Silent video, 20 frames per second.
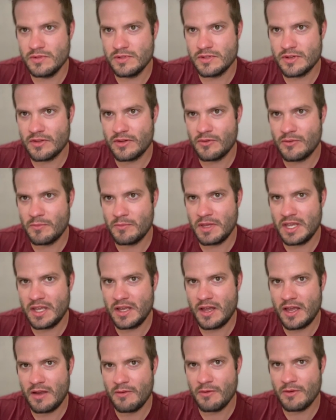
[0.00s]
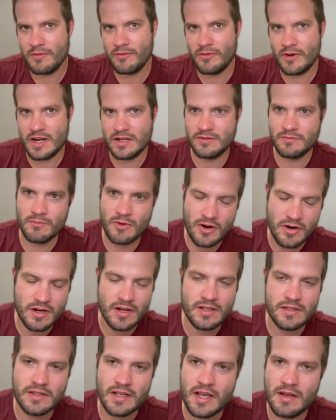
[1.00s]
So there will be a refreshed
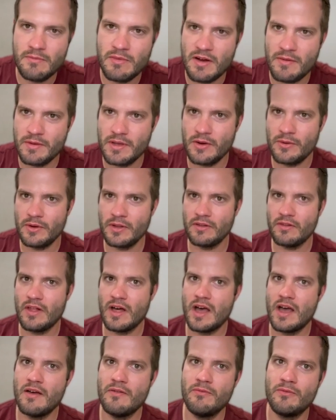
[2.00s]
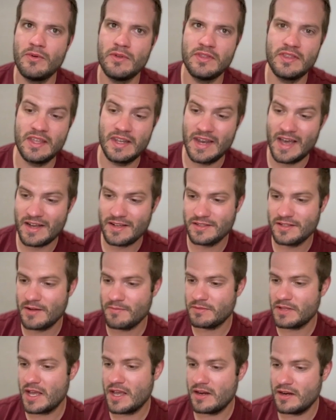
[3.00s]
marketing site probably going live with the next
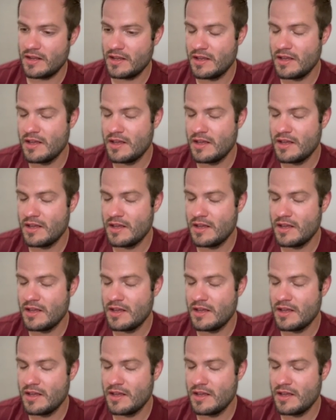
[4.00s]
update.